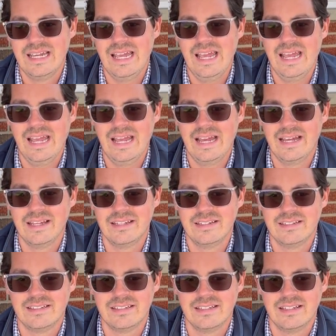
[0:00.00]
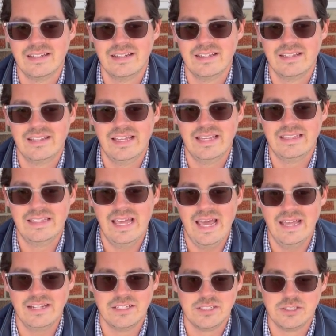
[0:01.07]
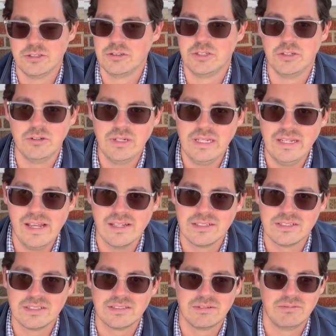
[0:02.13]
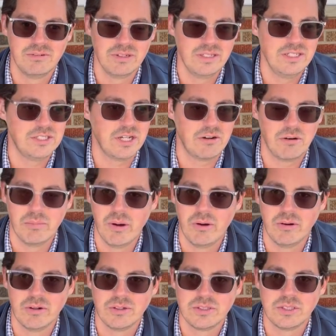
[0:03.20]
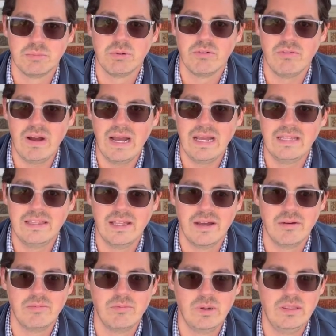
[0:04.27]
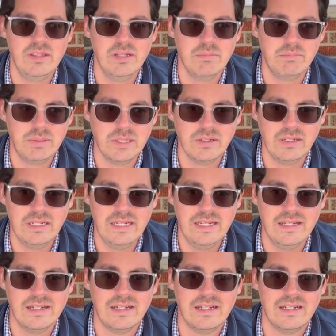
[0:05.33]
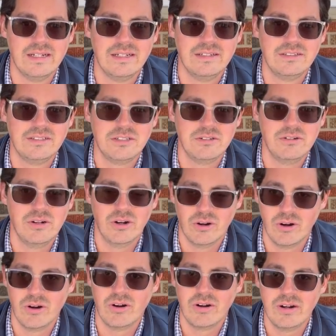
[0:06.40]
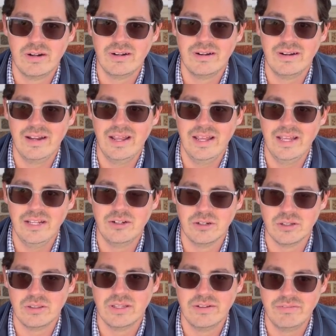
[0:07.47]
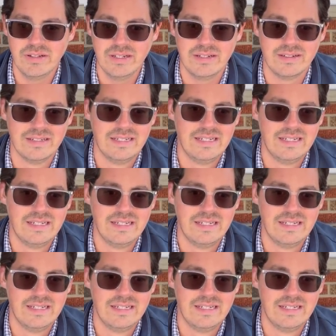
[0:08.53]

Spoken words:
and that is your duty as really General Motors to provide them with the ability to earn a good living.